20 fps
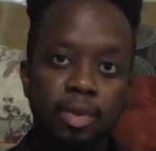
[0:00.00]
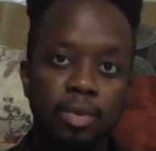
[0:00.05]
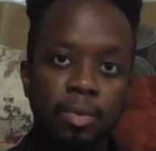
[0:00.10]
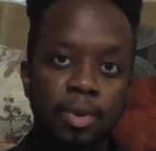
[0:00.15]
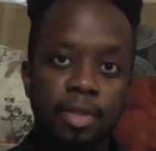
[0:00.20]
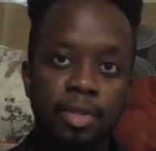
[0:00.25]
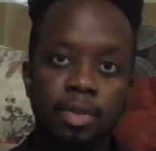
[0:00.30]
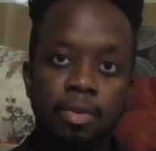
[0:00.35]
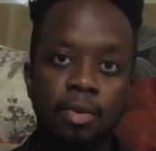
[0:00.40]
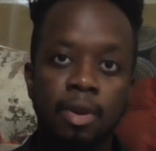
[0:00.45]

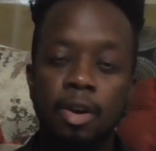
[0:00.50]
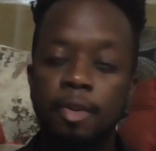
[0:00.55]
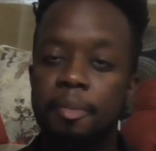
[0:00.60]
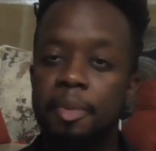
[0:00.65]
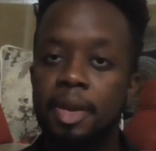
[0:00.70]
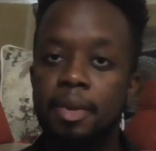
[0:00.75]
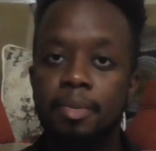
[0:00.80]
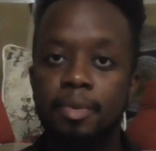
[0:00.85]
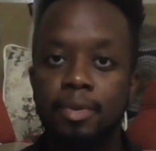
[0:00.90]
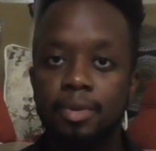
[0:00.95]
with the wrong
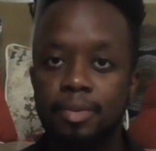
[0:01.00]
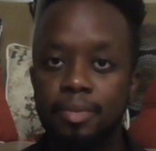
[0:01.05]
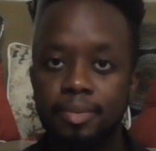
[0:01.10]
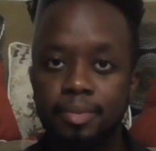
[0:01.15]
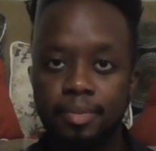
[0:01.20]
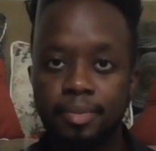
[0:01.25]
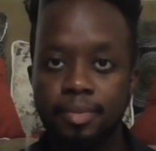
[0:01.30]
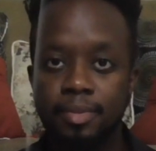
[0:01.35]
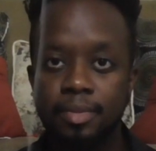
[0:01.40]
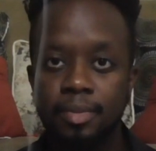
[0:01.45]
people,
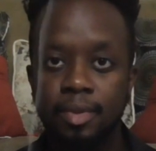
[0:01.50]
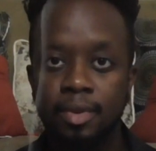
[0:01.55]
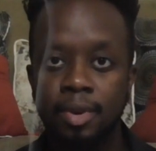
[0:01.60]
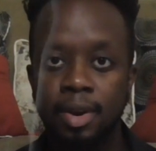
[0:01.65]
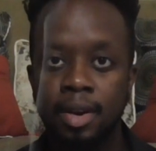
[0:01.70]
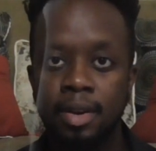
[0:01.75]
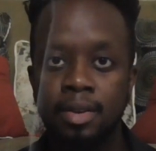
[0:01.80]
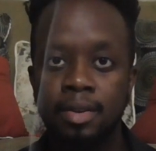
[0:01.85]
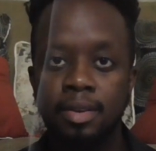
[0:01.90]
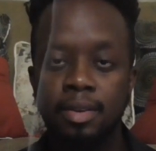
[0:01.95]

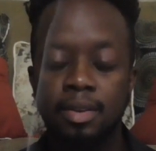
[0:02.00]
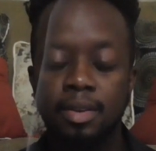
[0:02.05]
right?